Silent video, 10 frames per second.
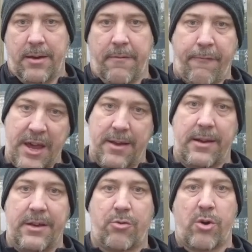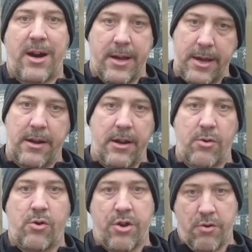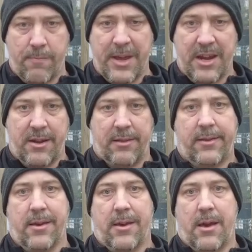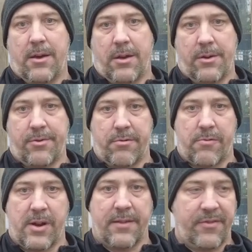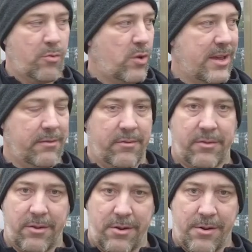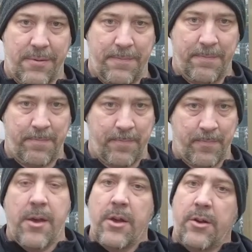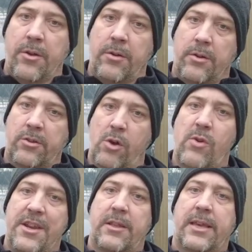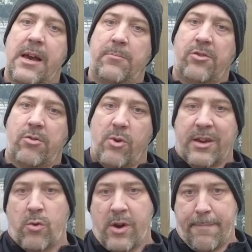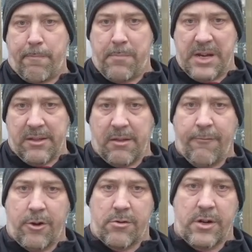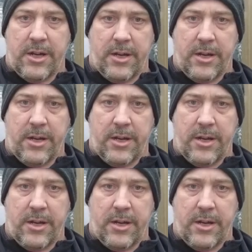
fairly dry and low humidity during the winter. So when it comes to equipment for